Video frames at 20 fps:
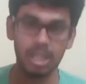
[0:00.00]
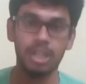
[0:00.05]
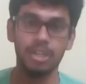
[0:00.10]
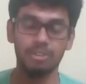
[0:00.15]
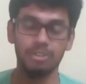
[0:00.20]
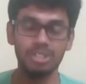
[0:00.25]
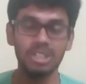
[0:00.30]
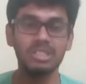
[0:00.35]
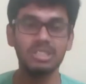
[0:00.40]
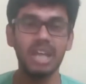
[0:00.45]

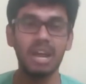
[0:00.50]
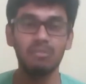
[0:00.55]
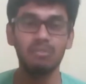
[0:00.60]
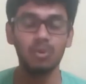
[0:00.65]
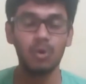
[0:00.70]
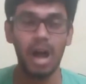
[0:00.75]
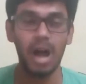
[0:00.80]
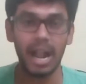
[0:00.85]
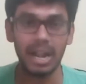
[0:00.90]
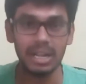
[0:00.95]
You just have
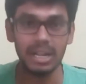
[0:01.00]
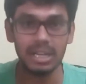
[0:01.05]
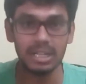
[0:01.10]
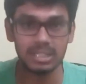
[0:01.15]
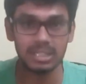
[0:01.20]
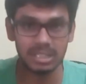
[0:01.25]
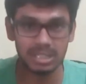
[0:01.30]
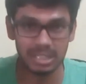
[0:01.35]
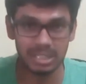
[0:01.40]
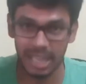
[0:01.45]
to
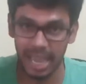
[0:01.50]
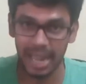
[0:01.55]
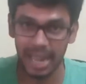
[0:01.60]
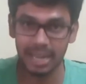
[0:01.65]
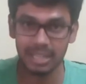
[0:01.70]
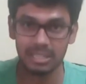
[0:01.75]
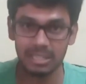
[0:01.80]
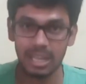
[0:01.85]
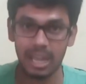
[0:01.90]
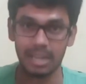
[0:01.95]

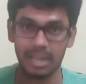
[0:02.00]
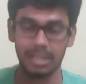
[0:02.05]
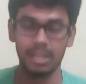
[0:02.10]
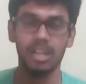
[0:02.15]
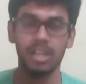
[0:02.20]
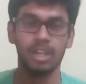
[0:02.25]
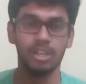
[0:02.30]
understand that.